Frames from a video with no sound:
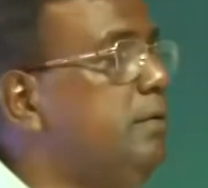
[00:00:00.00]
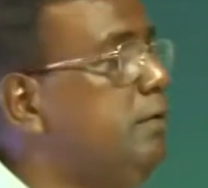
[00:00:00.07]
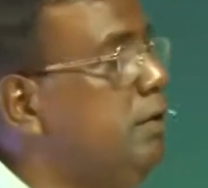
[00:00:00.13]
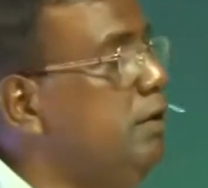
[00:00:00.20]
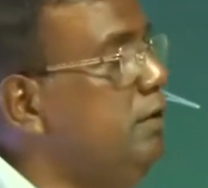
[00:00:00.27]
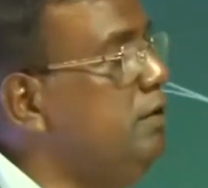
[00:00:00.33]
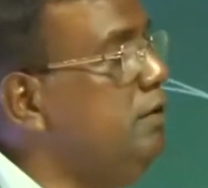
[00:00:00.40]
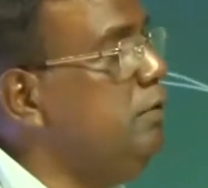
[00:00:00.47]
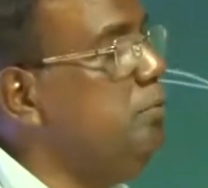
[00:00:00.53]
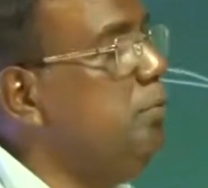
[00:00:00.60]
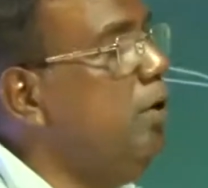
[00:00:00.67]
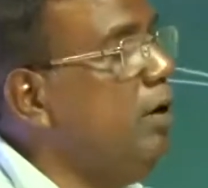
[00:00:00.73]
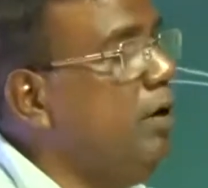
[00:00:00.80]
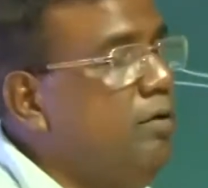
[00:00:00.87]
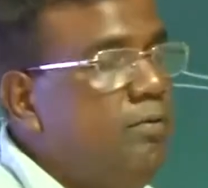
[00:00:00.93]
So this is
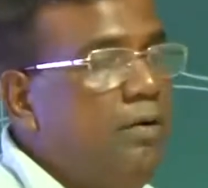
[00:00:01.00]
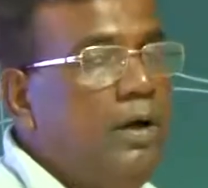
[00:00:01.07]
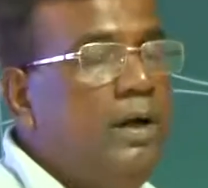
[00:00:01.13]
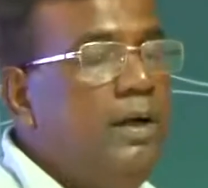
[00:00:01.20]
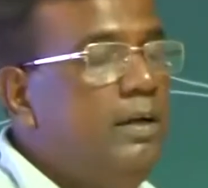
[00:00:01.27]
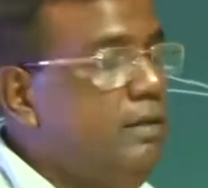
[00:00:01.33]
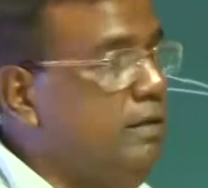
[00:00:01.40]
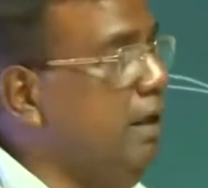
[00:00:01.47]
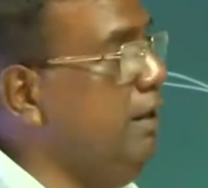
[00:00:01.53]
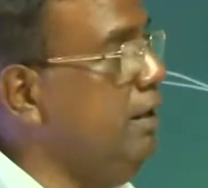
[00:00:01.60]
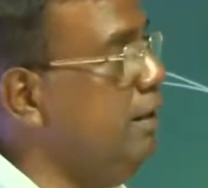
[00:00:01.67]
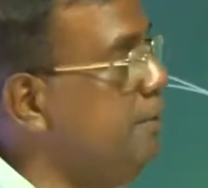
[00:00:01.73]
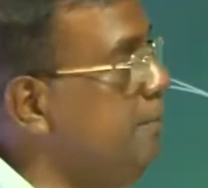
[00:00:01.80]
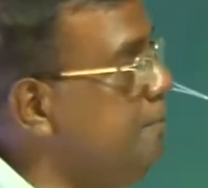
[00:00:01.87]
important for a designer.